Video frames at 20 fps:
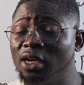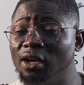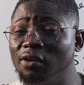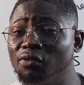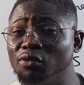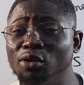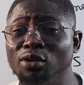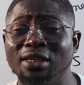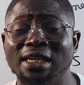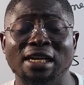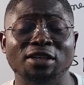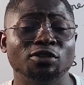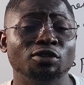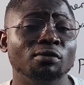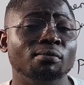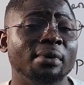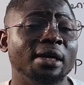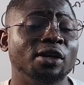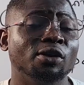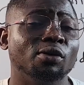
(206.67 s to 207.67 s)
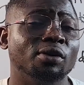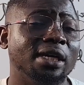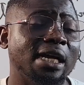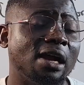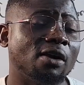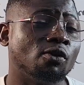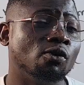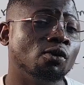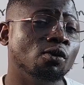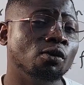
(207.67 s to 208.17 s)
Of course, there are so many
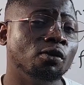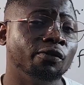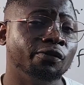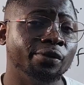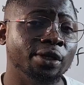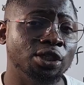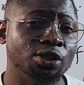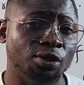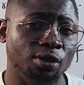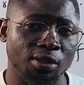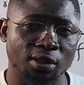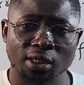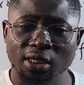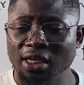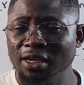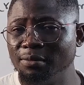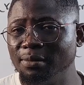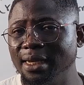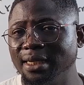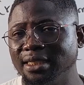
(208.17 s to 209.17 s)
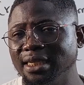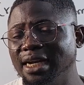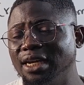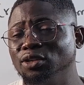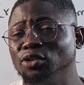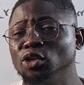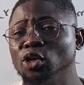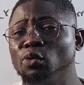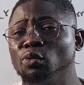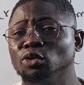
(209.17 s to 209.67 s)
other cool features, but I
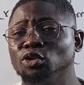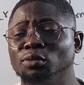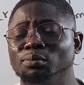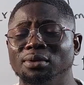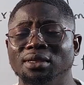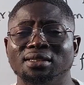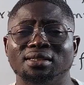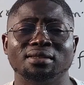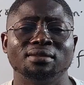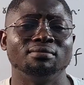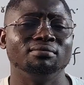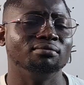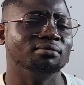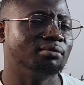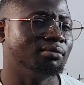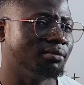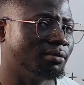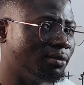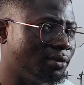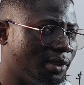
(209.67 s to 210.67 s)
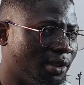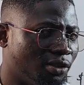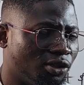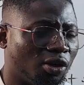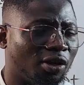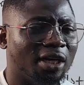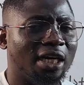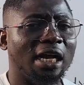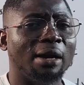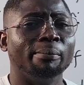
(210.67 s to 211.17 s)
do not want to be
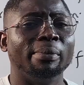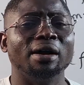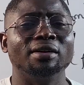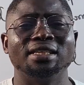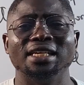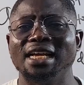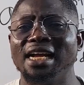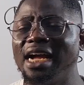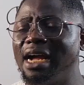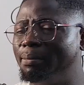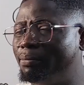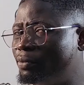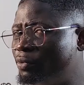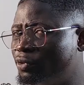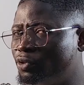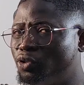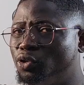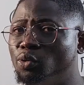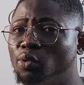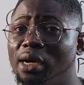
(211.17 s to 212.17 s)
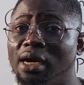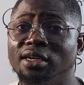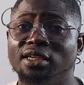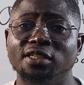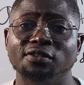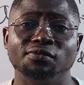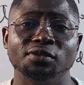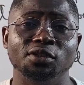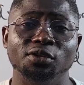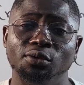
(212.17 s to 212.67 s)
talking about the app throughout
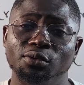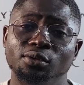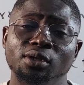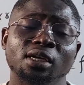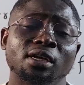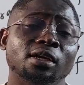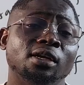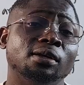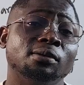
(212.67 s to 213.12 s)
this video.